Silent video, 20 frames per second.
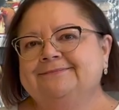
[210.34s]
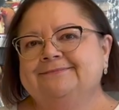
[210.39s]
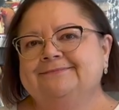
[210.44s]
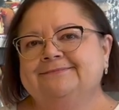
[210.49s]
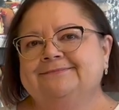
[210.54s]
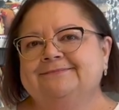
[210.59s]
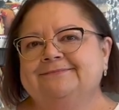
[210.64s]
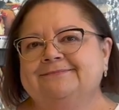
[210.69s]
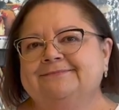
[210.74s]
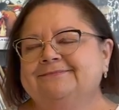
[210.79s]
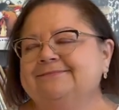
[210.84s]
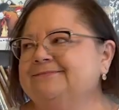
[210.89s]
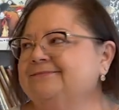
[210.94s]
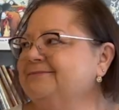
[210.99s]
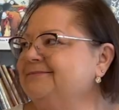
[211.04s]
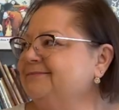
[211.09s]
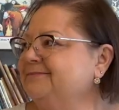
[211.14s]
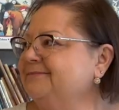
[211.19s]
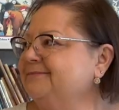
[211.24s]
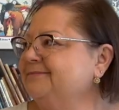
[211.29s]

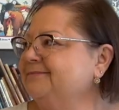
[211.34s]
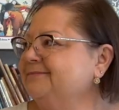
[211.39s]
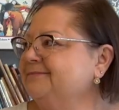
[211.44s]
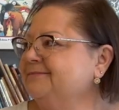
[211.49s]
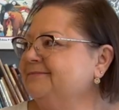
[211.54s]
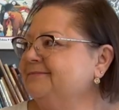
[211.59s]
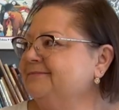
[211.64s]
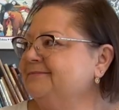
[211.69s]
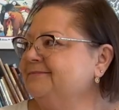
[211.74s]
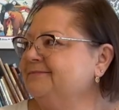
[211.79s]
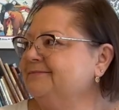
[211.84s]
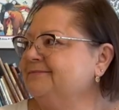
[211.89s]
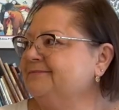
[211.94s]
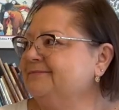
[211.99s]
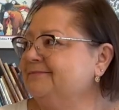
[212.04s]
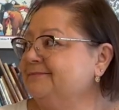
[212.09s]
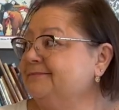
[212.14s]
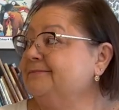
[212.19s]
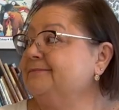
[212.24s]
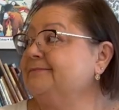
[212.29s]

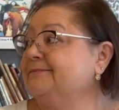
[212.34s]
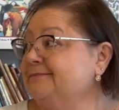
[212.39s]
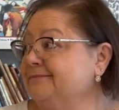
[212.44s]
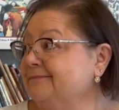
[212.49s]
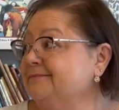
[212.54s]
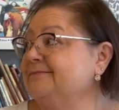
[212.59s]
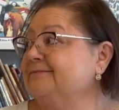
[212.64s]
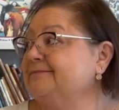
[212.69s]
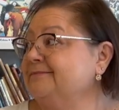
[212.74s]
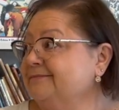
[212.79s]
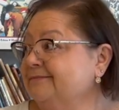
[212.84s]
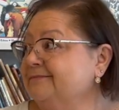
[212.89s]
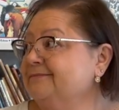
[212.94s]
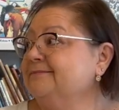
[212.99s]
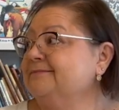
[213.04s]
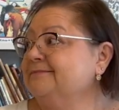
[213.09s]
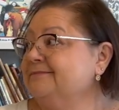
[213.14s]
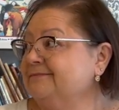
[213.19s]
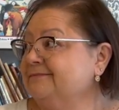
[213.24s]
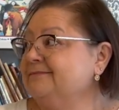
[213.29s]

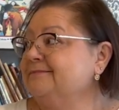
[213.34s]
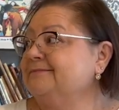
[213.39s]
[no speech]